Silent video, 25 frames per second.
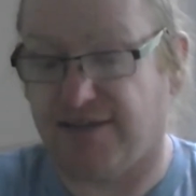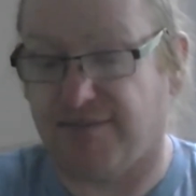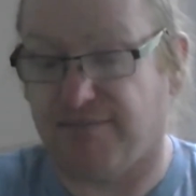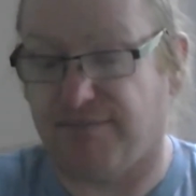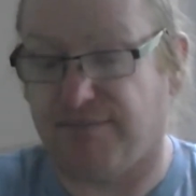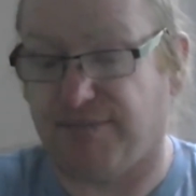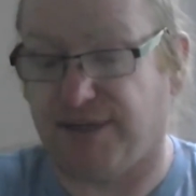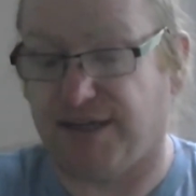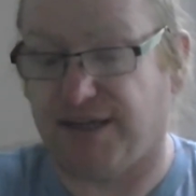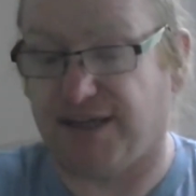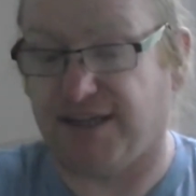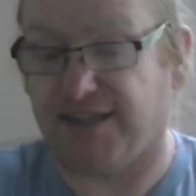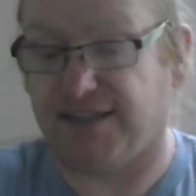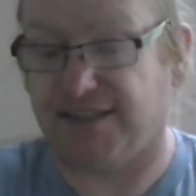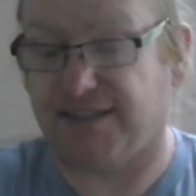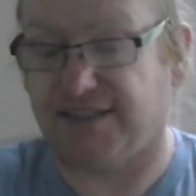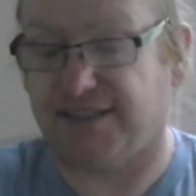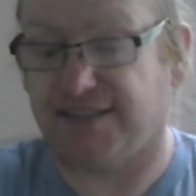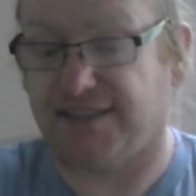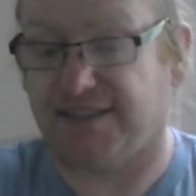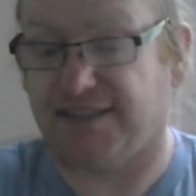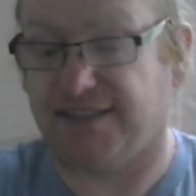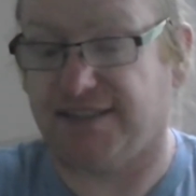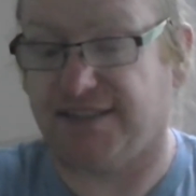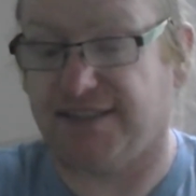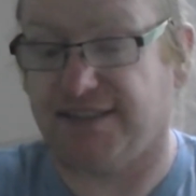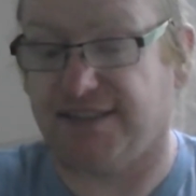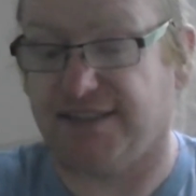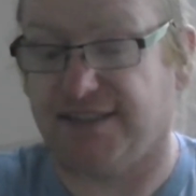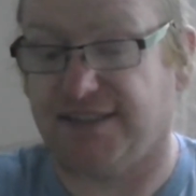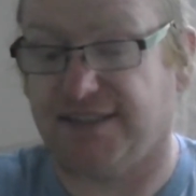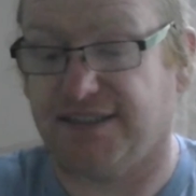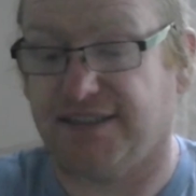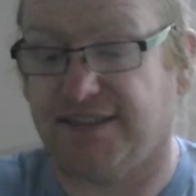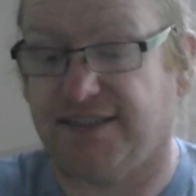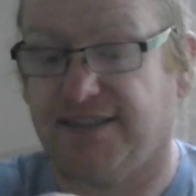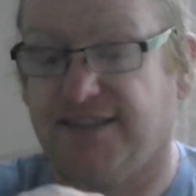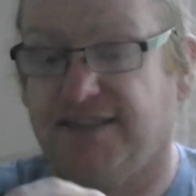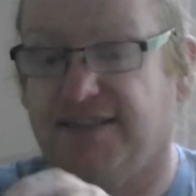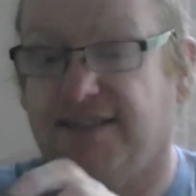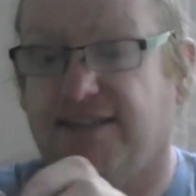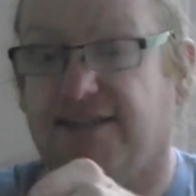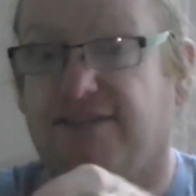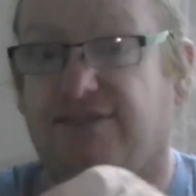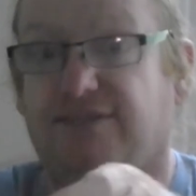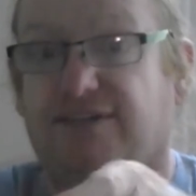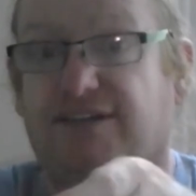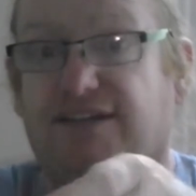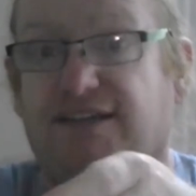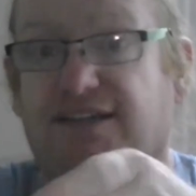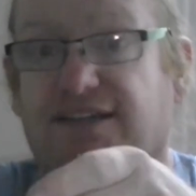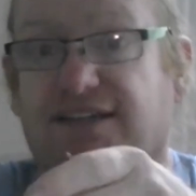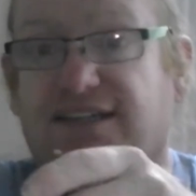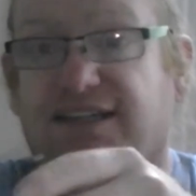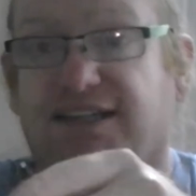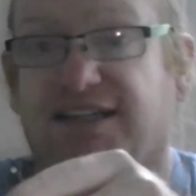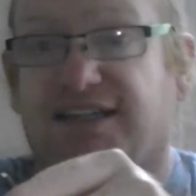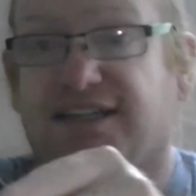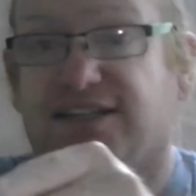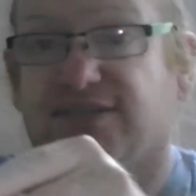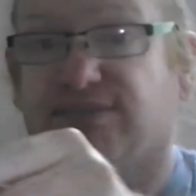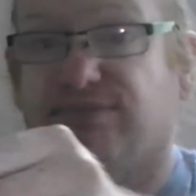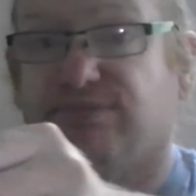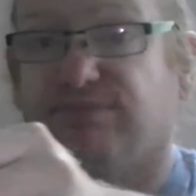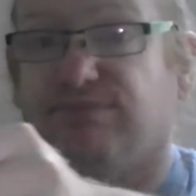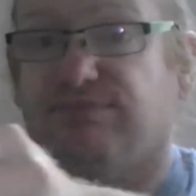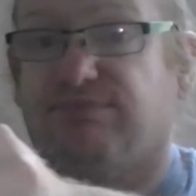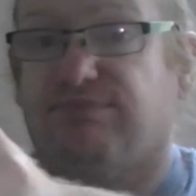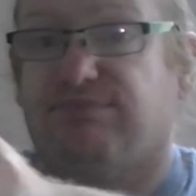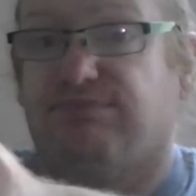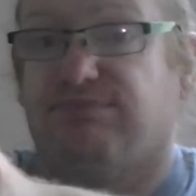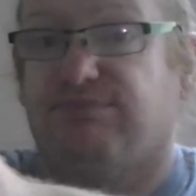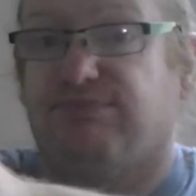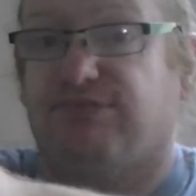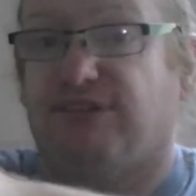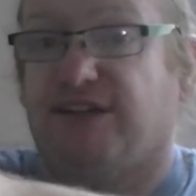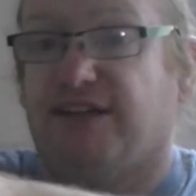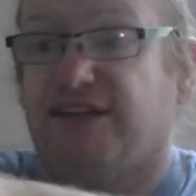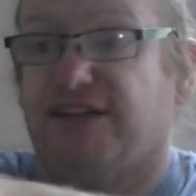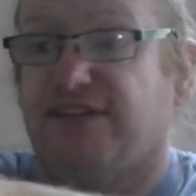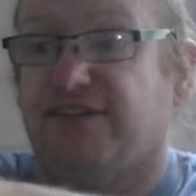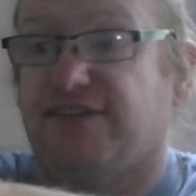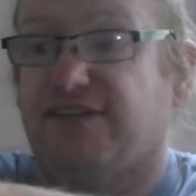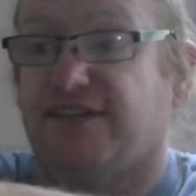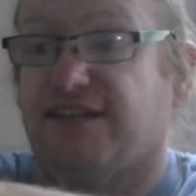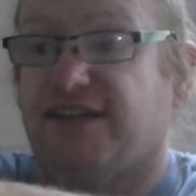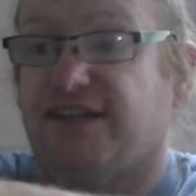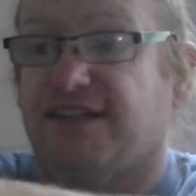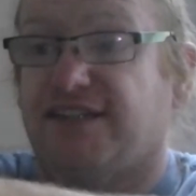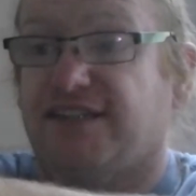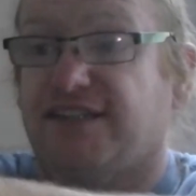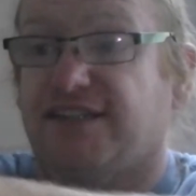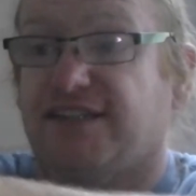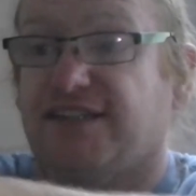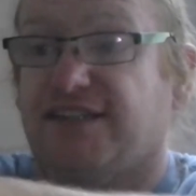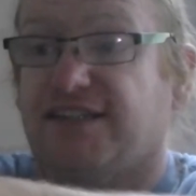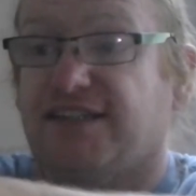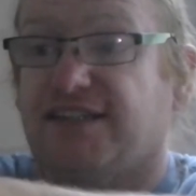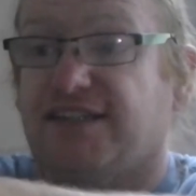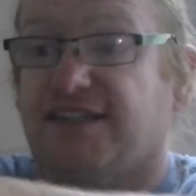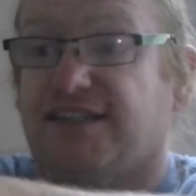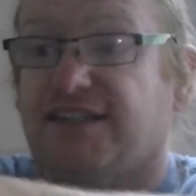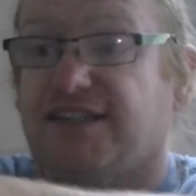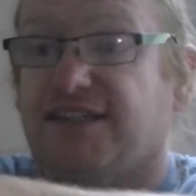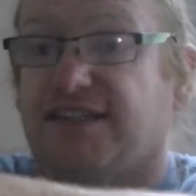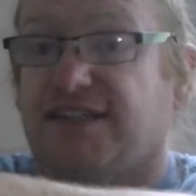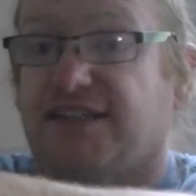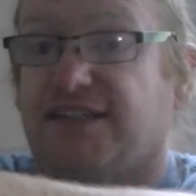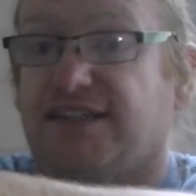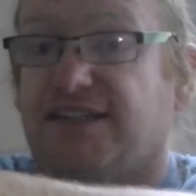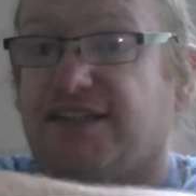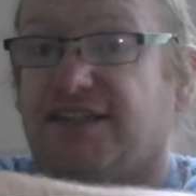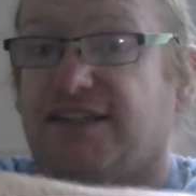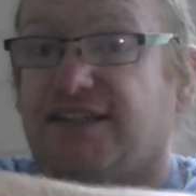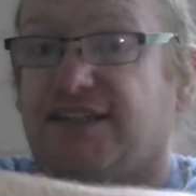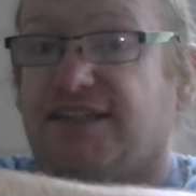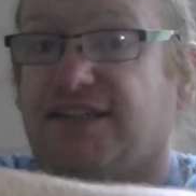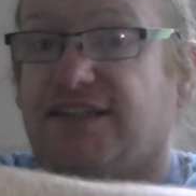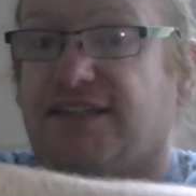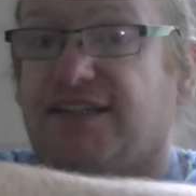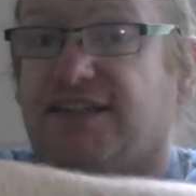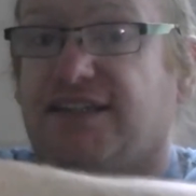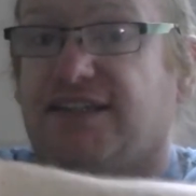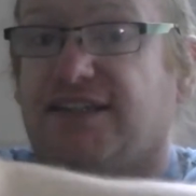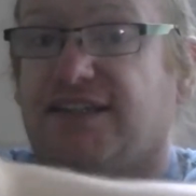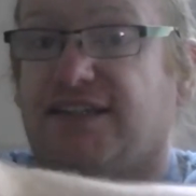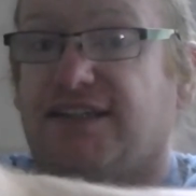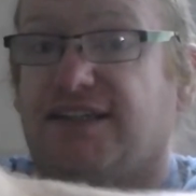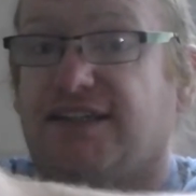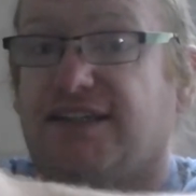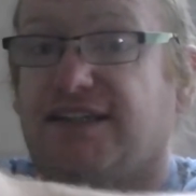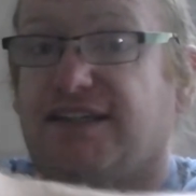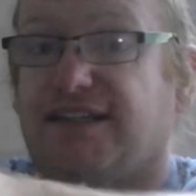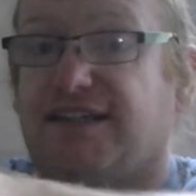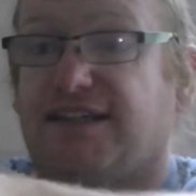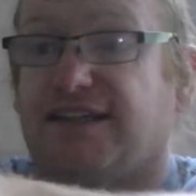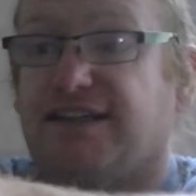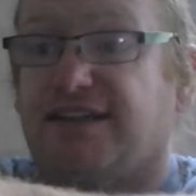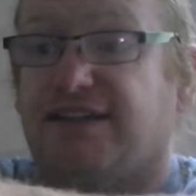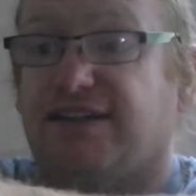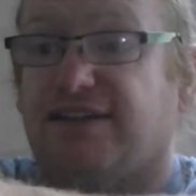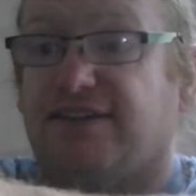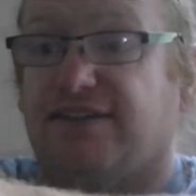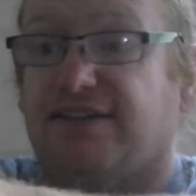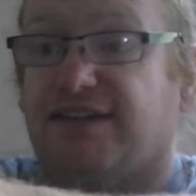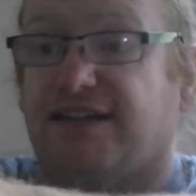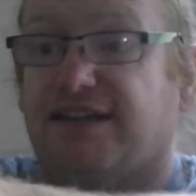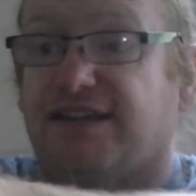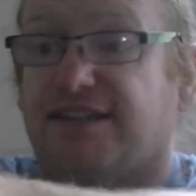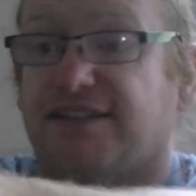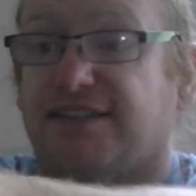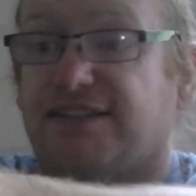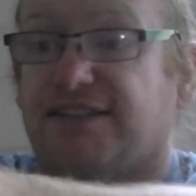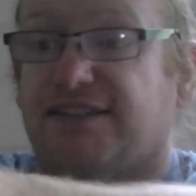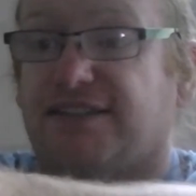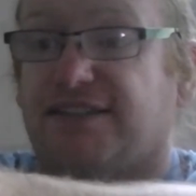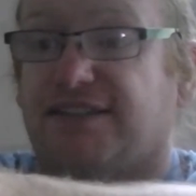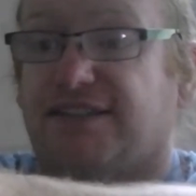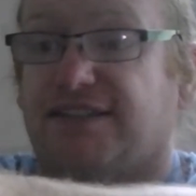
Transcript: But if I do this, and then I do this,